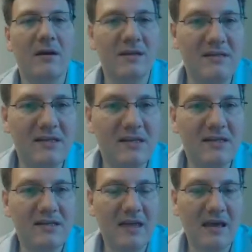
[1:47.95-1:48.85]
Z
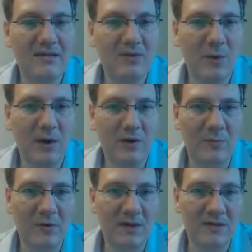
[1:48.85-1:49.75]
is x squared
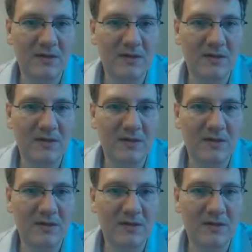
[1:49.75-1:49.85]
plus